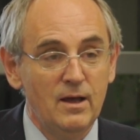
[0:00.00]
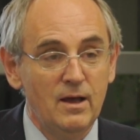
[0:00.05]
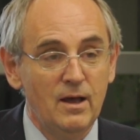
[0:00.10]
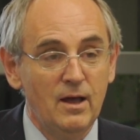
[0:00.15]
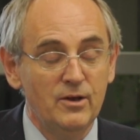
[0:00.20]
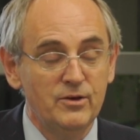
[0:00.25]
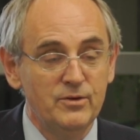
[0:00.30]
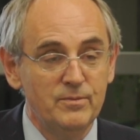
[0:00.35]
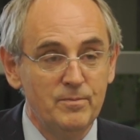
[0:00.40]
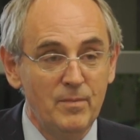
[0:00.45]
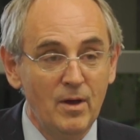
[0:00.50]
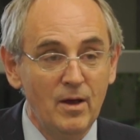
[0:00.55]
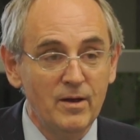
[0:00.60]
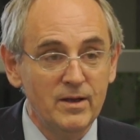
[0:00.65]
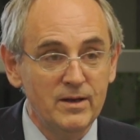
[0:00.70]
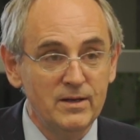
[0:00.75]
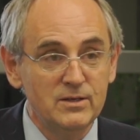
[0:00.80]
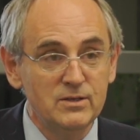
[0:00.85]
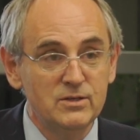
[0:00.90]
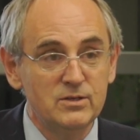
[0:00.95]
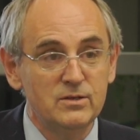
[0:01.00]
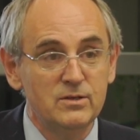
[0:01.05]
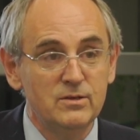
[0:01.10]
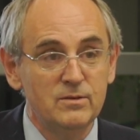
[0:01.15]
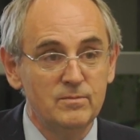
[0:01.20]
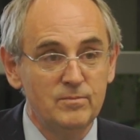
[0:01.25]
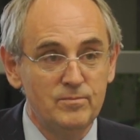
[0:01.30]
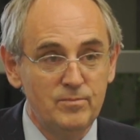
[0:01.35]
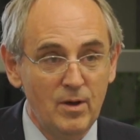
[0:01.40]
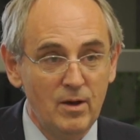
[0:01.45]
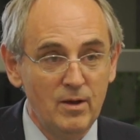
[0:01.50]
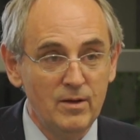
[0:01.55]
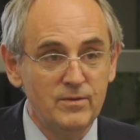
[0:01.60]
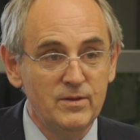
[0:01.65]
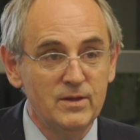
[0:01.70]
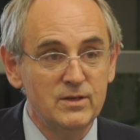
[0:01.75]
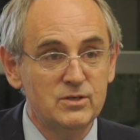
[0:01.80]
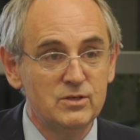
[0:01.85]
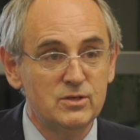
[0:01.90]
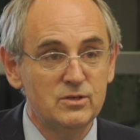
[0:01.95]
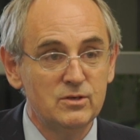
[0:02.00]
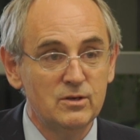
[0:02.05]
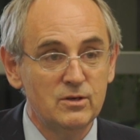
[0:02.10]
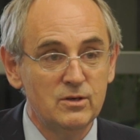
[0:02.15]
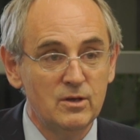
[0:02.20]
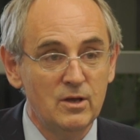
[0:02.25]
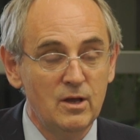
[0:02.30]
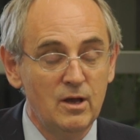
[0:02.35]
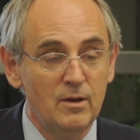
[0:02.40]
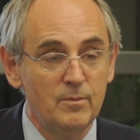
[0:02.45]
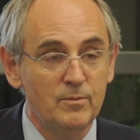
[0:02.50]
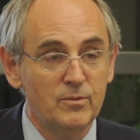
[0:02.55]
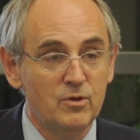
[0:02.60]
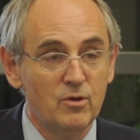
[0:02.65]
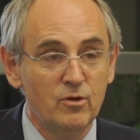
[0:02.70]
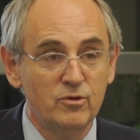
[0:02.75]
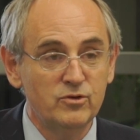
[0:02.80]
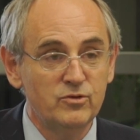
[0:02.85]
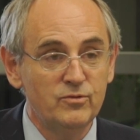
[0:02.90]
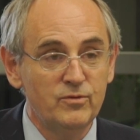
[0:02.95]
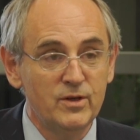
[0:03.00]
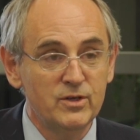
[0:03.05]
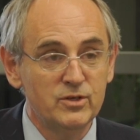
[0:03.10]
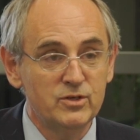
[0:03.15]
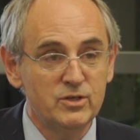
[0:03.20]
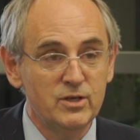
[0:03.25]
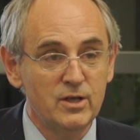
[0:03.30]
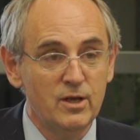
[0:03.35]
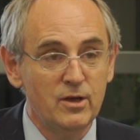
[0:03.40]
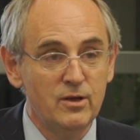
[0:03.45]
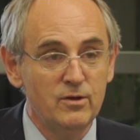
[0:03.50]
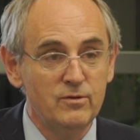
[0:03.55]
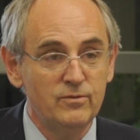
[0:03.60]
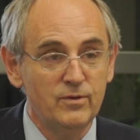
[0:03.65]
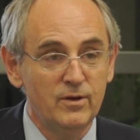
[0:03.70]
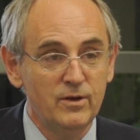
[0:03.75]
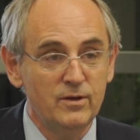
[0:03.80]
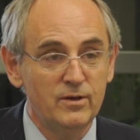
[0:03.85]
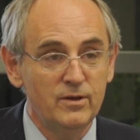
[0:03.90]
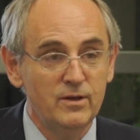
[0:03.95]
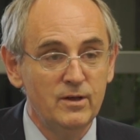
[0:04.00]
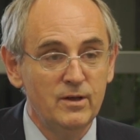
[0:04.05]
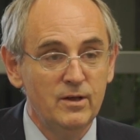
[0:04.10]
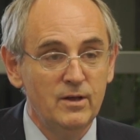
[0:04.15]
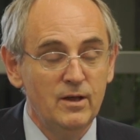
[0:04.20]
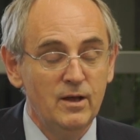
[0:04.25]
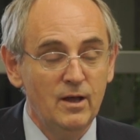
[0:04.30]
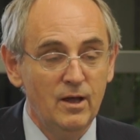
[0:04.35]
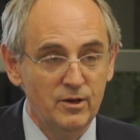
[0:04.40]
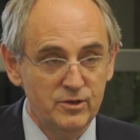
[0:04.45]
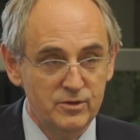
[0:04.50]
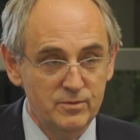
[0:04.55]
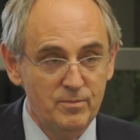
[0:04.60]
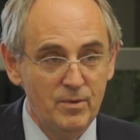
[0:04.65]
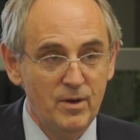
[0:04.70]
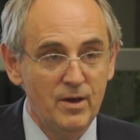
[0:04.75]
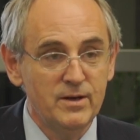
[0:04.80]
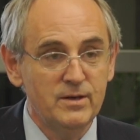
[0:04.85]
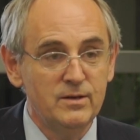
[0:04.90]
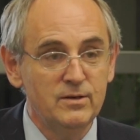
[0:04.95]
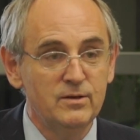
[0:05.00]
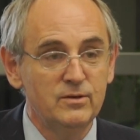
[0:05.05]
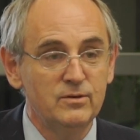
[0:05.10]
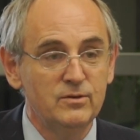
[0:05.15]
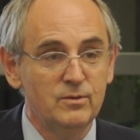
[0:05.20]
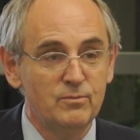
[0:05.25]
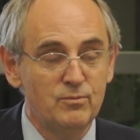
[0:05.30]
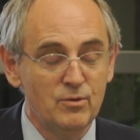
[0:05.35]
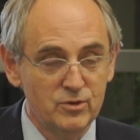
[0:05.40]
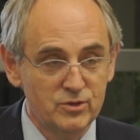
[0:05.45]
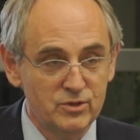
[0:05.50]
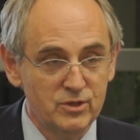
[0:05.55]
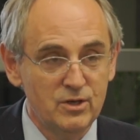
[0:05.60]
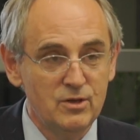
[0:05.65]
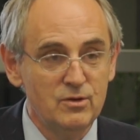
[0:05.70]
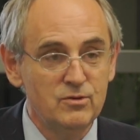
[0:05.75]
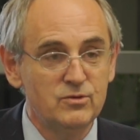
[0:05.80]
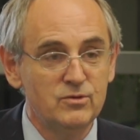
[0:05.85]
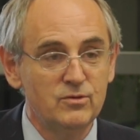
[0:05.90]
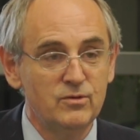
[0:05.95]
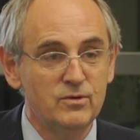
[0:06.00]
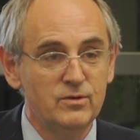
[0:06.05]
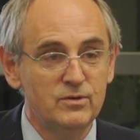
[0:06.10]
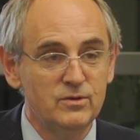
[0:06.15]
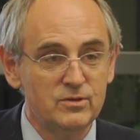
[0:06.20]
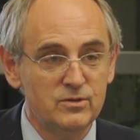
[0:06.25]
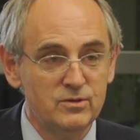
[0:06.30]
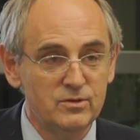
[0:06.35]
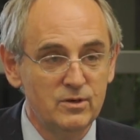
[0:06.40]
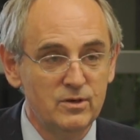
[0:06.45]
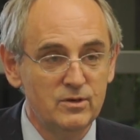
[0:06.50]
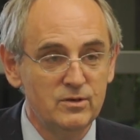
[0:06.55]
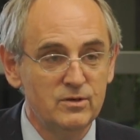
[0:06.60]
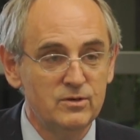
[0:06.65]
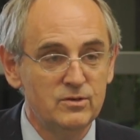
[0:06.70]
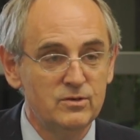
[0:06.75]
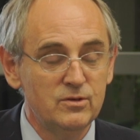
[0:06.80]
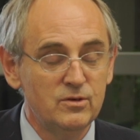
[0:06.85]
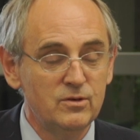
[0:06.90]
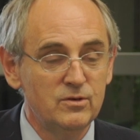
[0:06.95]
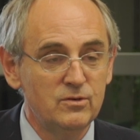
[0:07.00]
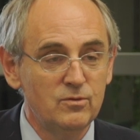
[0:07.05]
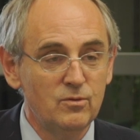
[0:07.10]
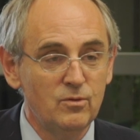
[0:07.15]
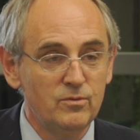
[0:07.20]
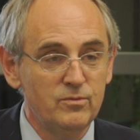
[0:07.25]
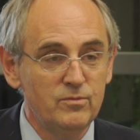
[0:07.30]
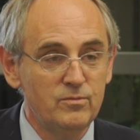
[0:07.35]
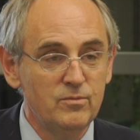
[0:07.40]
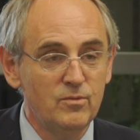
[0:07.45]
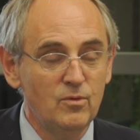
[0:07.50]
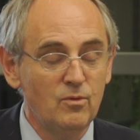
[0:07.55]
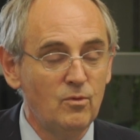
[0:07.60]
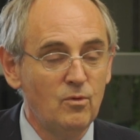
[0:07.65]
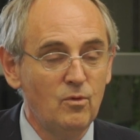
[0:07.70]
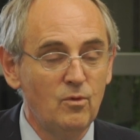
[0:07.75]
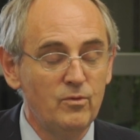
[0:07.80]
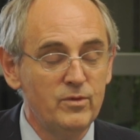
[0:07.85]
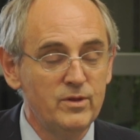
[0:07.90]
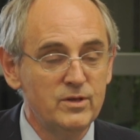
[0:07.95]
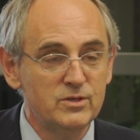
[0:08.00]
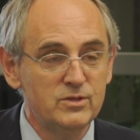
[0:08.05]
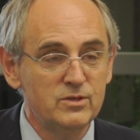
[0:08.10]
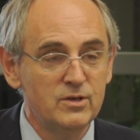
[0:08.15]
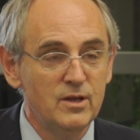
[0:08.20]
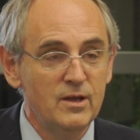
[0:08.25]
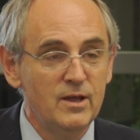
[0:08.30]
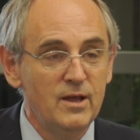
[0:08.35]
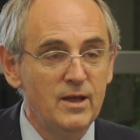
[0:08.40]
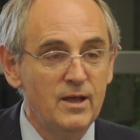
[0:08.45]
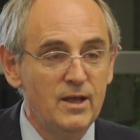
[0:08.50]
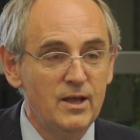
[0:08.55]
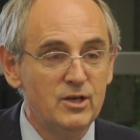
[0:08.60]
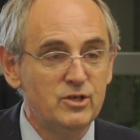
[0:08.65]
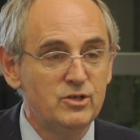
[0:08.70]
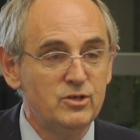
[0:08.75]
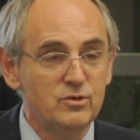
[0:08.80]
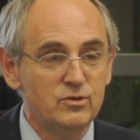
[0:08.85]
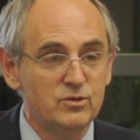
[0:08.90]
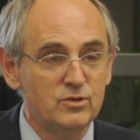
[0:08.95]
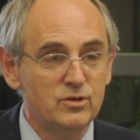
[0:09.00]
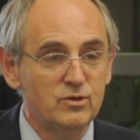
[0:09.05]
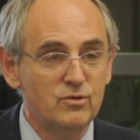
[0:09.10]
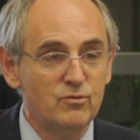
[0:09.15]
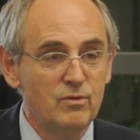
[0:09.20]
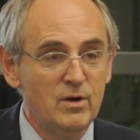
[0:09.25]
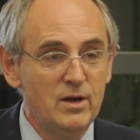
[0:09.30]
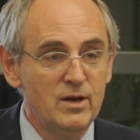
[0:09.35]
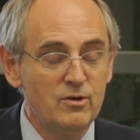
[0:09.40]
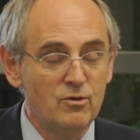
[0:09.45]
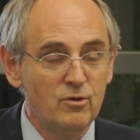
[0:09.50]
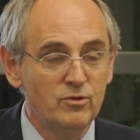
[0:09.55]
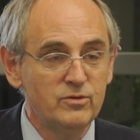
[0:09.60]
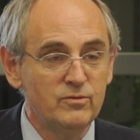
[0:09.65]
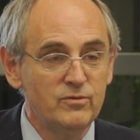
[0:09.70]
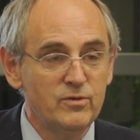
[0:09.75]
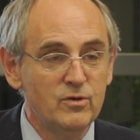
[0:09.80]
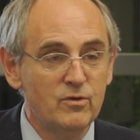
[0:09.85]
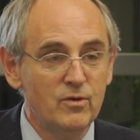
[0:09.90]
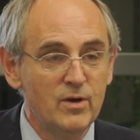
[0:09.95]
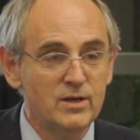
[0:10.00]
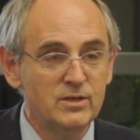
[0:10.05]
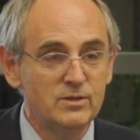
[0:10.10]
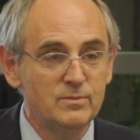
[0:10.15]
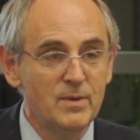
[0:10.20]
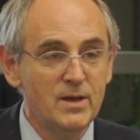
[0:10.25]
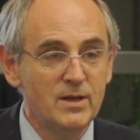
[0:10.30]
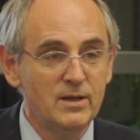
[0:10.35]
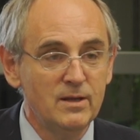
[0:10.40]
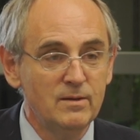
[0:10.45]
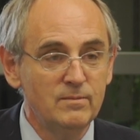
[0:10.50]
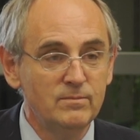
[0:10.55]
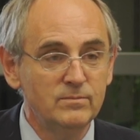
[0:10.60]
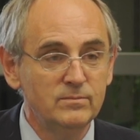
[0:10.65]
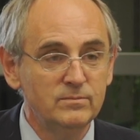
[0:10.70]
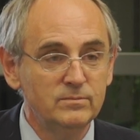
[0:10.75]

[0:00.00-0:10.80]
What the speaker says: undermined by this controversy over Hunter Biden and the prosecutor and all these issues that are really not of Ukraine's making.